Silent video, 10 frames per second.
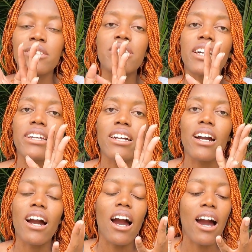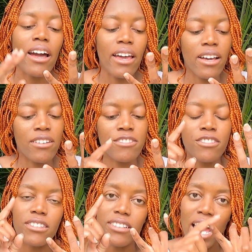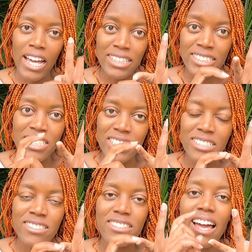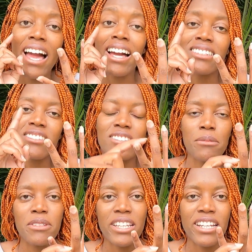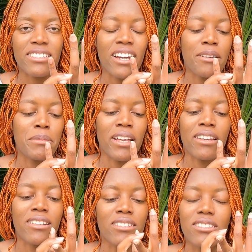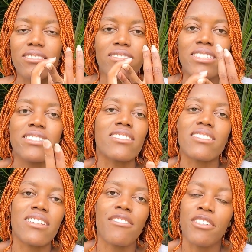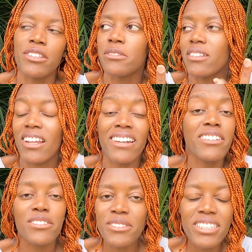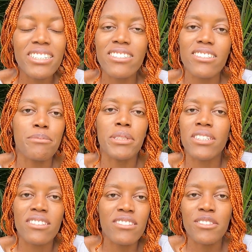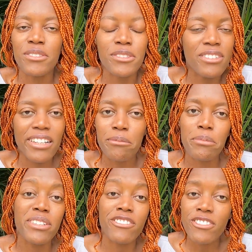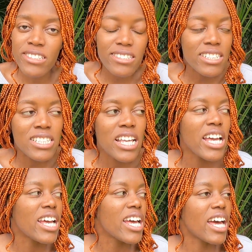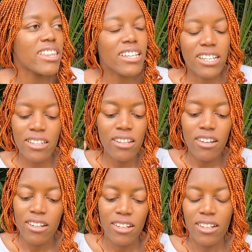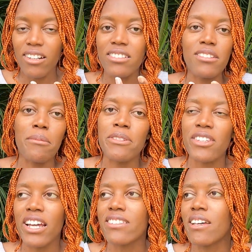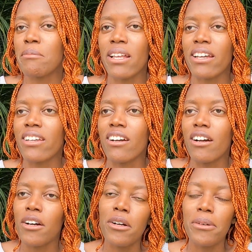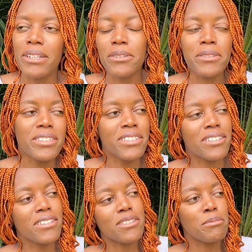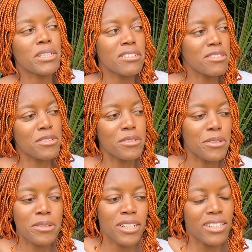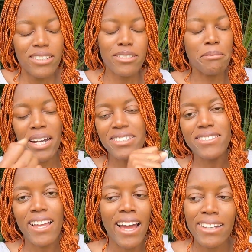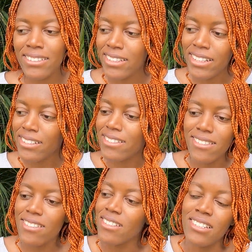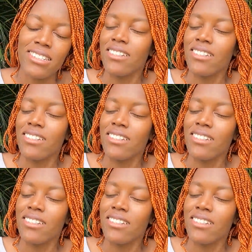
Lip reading: like I have allergies, and on top of that I'm like, there's just stuff I don't like to eat just because, you know, like preferences. And then on top of that I'm like, oh, I don't eat this because, you know, it's my stand against